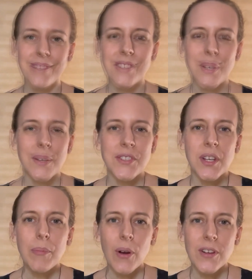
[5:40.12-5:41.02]
So at
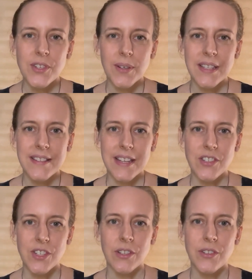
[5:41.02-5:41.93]
some point during the
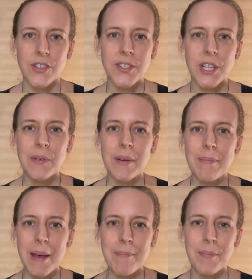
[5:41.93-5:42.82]
session, you're just going to
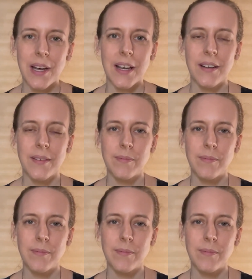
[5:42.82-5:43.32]
remember